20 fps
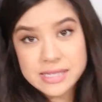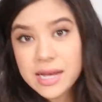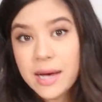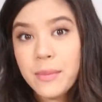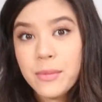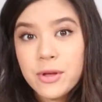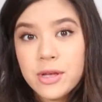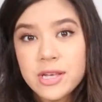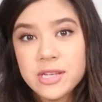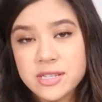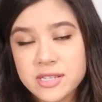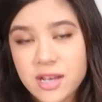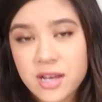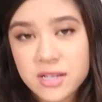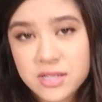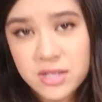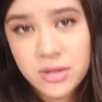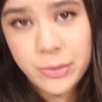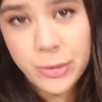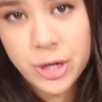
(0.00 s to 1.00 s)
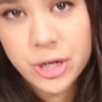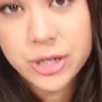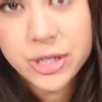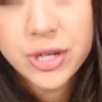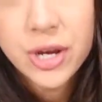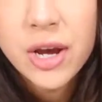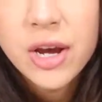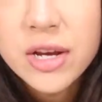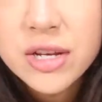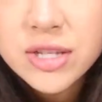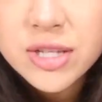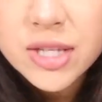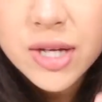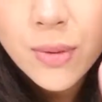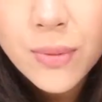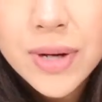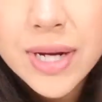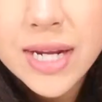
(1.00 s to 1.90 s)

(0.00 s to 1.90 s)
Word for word: double his customers. So we